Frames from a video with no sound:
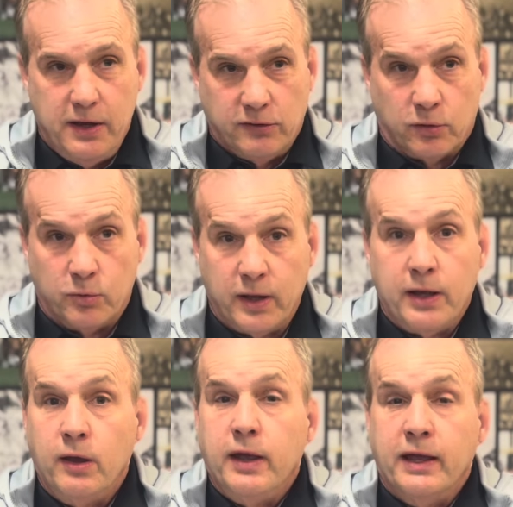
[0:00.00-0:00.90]
So
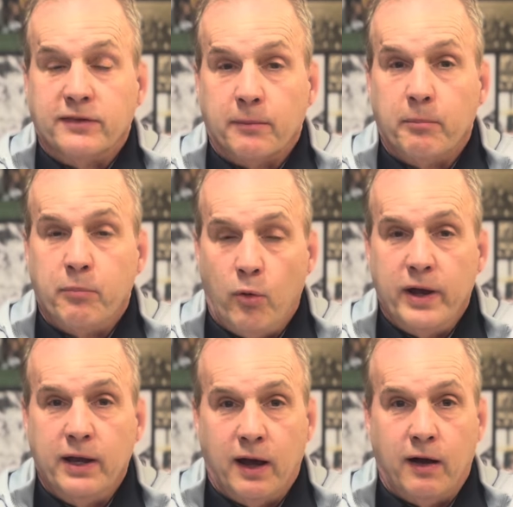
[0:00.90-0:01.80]
really, it's a
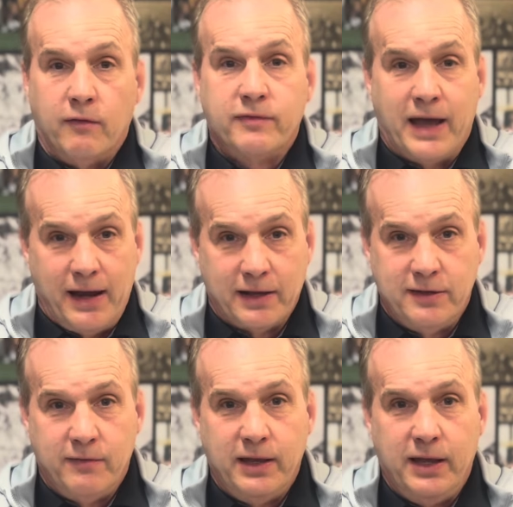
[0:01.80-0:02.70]
point of
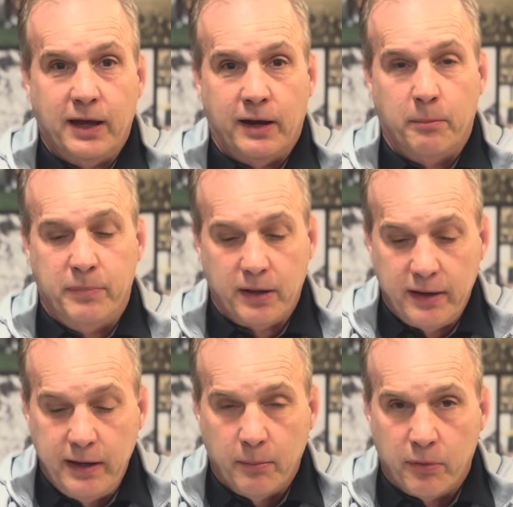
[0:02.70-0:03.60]
connectivity and
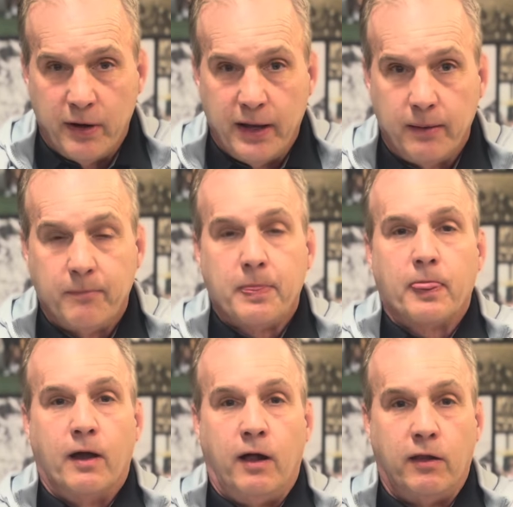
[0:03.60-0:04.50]
ability to bring
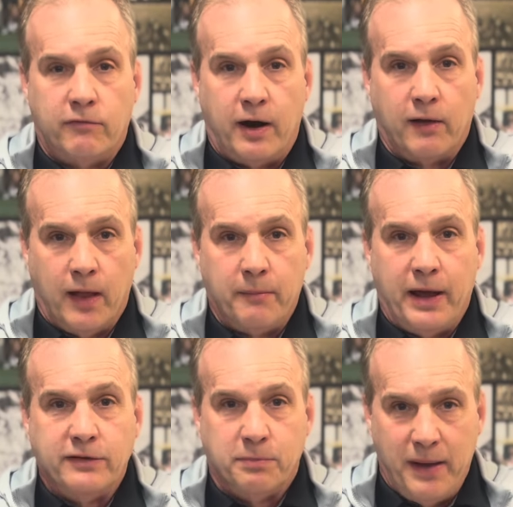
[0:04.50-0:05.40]
all of our
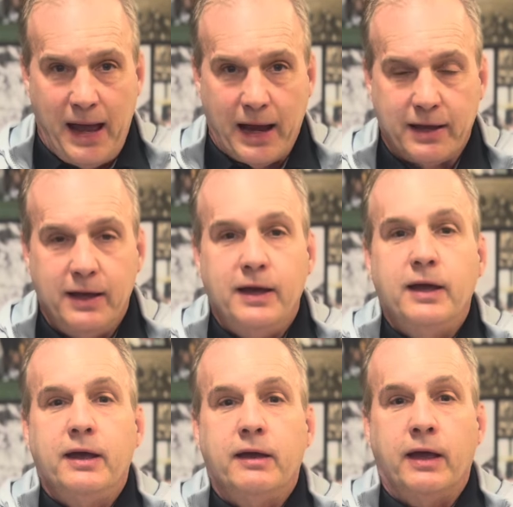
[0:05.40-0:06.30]
alumni back,
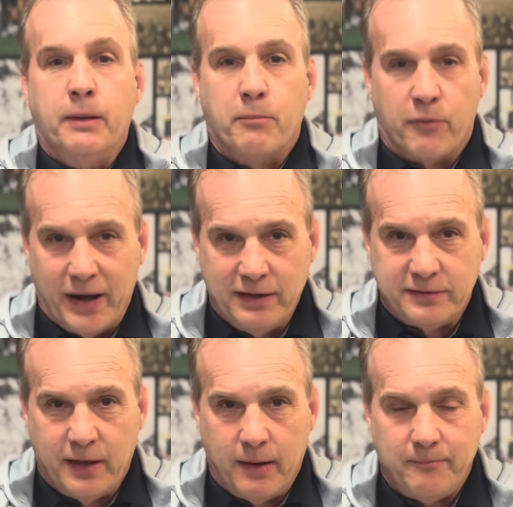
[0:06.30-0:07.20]

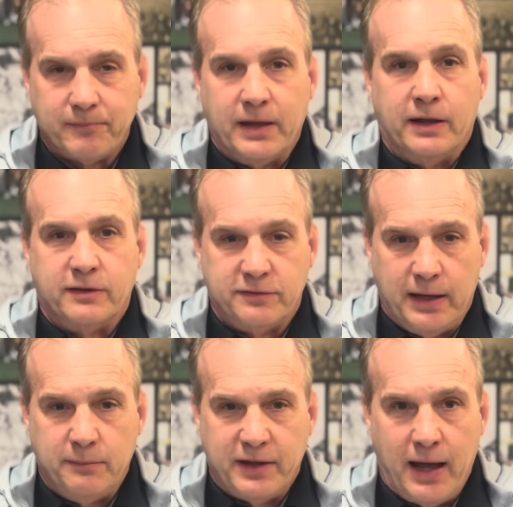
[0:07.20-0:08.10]
embrace them, and at the
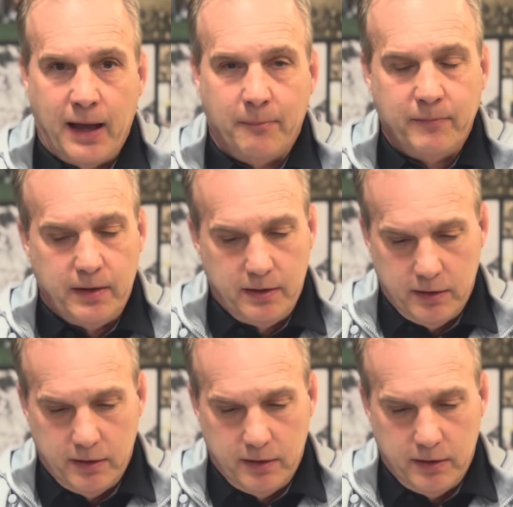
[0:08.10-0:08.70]
same time,